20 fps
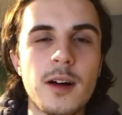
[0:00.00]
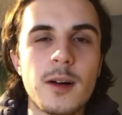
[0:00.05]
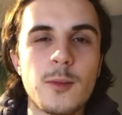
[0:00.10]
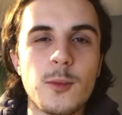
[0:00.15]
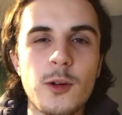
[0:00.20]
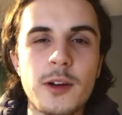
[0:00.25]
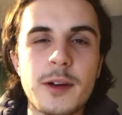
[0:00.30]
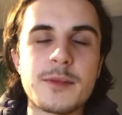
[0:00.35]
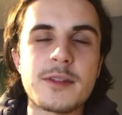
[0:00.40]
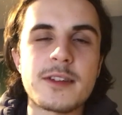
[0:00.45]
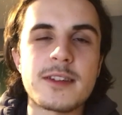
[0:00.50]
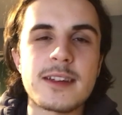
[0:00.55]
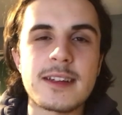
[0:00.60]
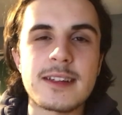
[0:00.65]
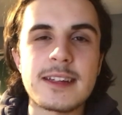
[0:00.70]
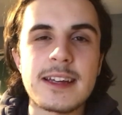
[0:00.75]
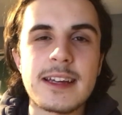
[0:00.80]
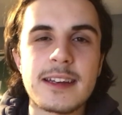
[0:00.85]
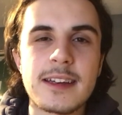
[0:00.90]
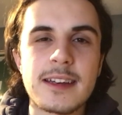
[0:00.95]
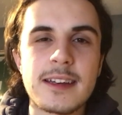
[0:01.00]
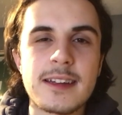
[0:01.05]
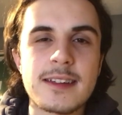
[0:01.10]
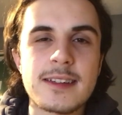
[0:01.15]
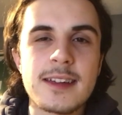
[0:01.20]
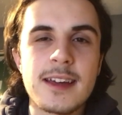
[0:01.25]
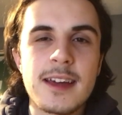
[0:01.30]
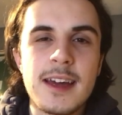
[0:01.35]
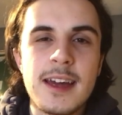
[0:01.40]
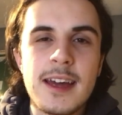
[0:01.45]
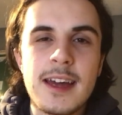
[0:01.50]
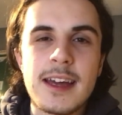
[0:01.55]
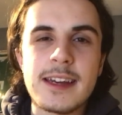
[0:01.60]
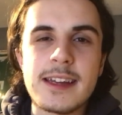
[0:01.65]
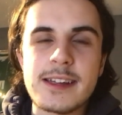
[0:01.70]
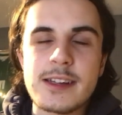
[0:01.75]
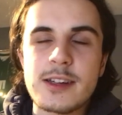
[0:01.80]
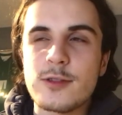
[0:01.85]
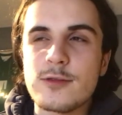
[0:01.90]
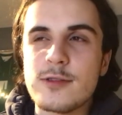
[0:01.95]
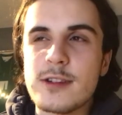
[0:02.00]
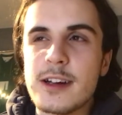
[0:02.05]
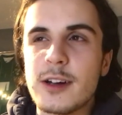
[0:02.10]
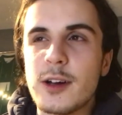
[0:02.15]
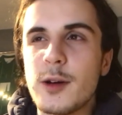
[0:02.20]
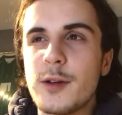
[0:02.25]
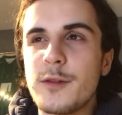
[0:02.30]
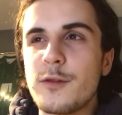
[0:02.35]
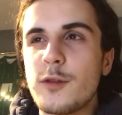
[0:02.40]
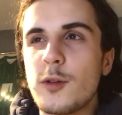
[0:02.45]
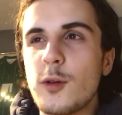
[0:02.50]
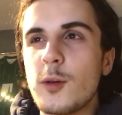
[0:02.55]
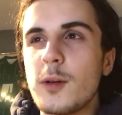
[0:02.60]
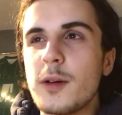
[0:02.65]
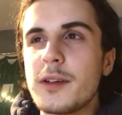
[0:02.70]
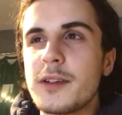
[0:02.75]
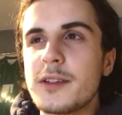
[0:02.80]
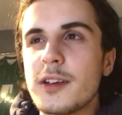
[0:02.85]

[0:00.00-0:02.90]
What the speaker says: want him to succeed in his career going forward.